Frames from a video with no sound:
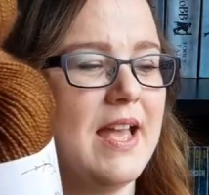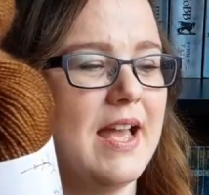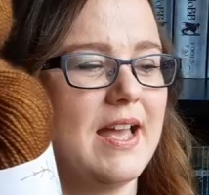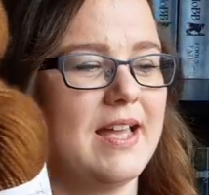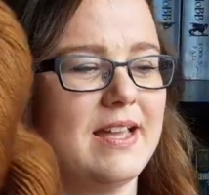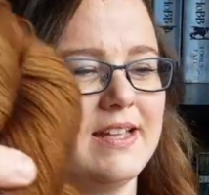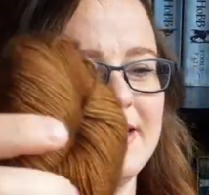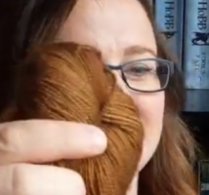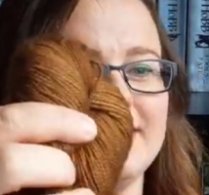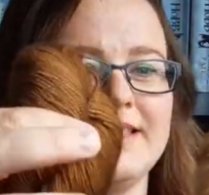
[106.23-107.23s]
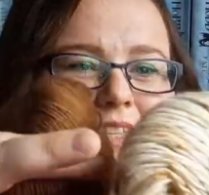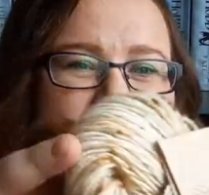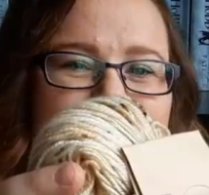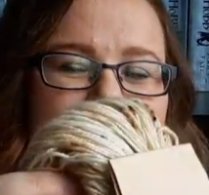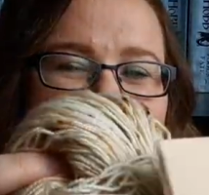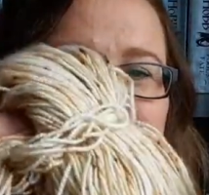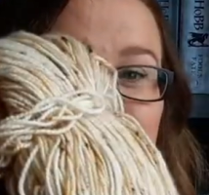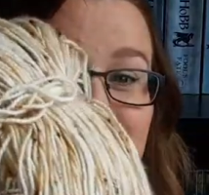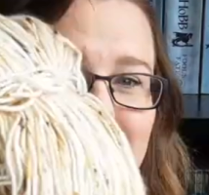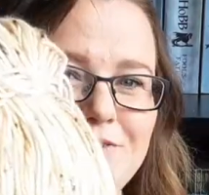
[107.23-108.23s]
and this is
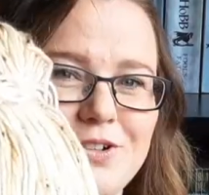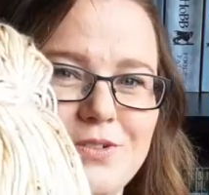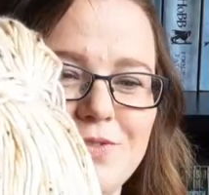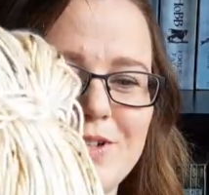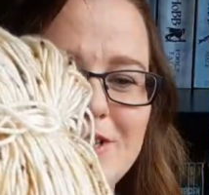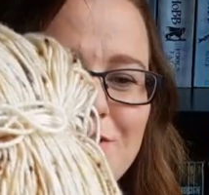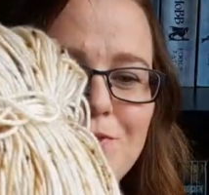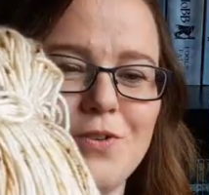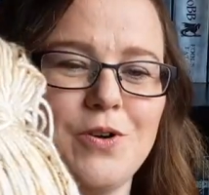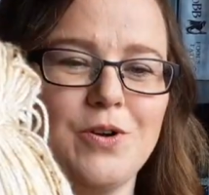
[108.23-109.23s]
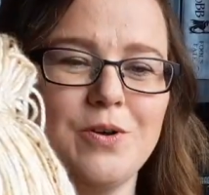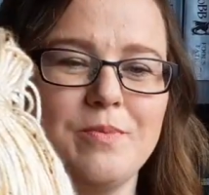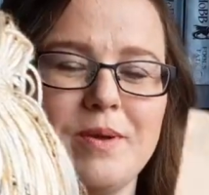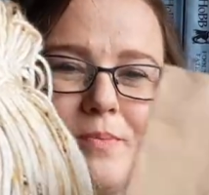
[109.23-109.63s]
my leftovers from